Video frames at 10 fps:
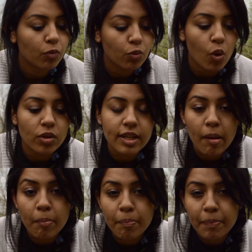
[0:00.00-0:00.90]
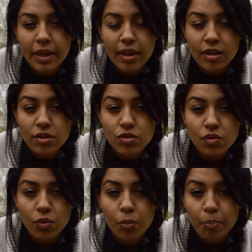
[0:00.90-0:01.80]
rolled up bills,
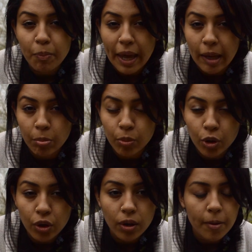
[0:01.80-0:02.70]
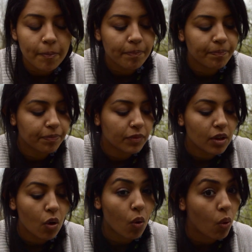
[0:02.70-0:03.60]
paper,
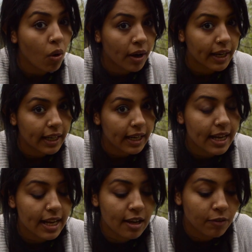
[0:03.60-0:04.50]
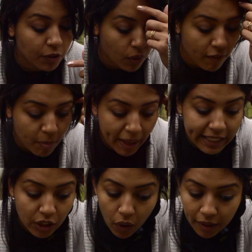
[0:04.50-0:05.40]
or if you have a
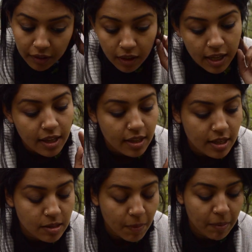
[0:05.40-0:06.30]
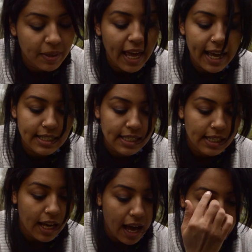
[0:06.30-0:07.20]
backyard, this might be
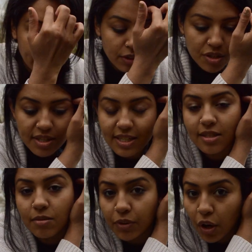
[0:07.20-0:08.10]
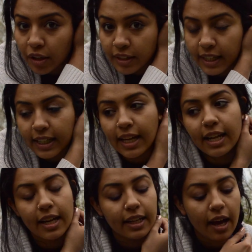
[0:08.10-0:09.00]
handy. I just did some gardening
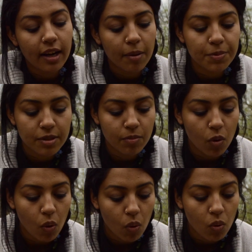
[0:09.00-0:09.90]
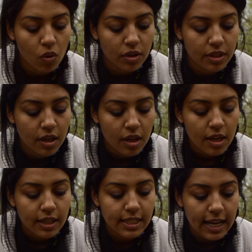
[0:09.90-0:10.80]
and I cut up some old
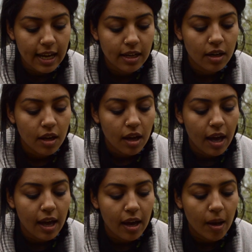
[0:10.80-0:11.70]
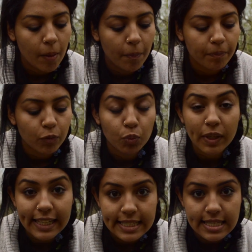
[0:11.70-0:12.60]
dead
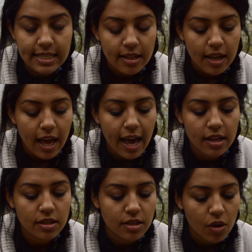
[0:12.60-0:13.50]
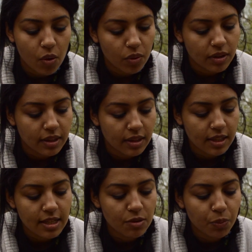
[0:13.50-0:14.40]
reeds, and so
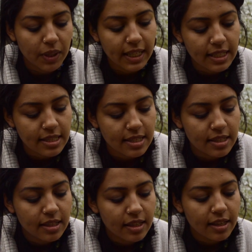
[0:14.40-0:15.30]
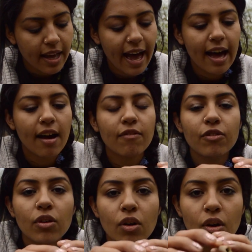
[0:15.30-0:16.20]
these reeds have
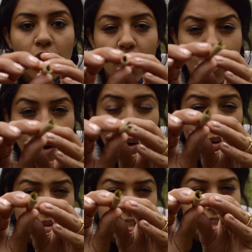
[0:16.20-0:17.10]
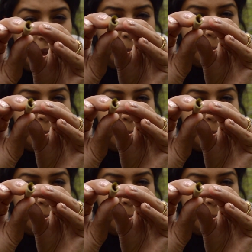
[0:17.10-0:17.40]
holes in them,